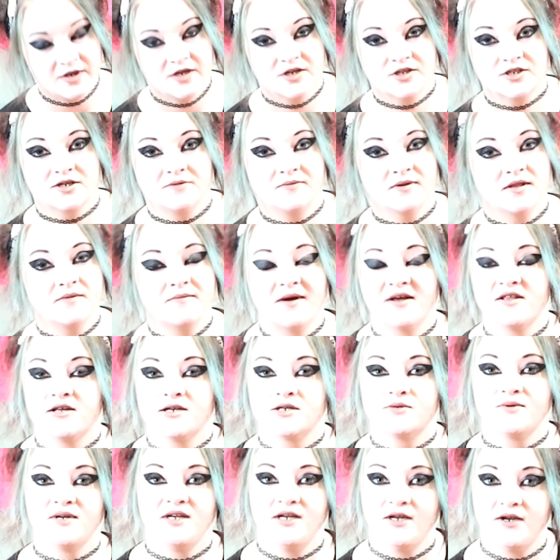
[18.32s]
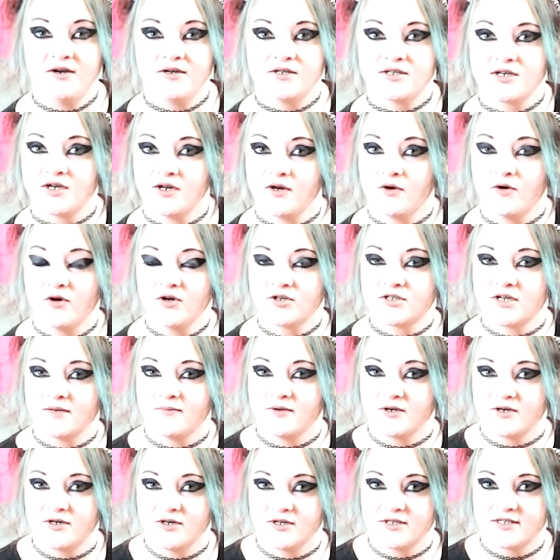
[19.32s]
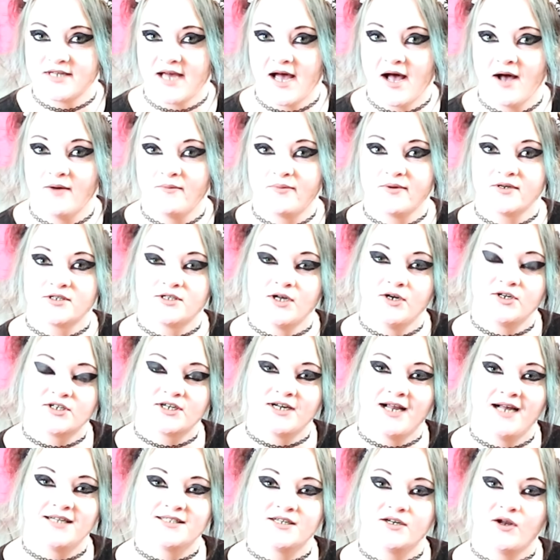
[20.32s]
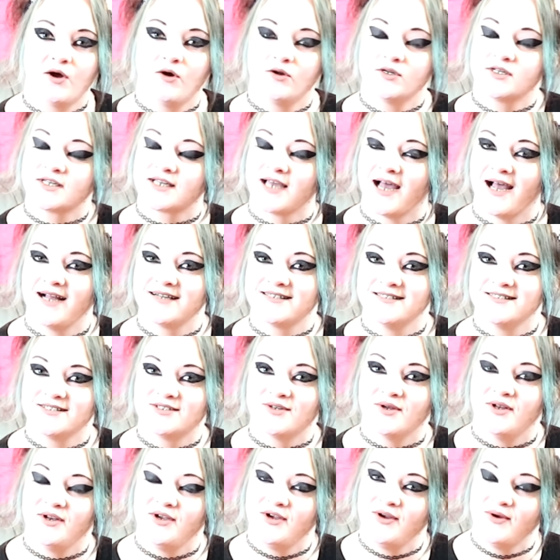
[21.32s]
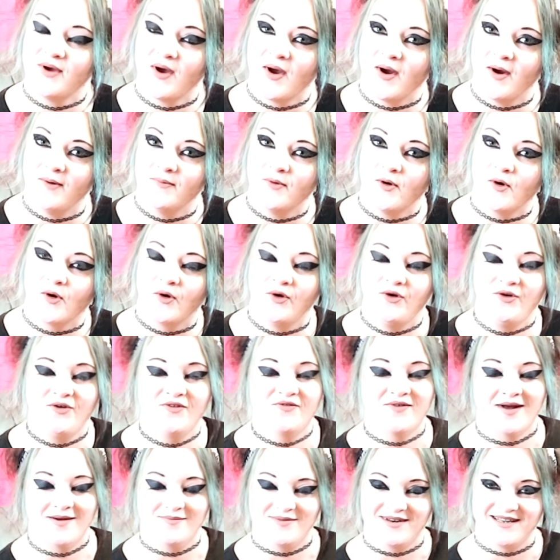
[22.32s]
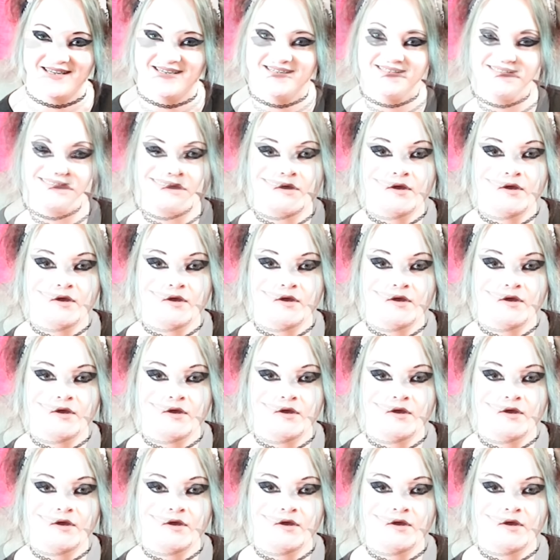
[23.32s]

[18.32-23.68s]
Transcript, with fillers: Some of the methods we use can also be good to help socialise an older cat into a new home or a new family.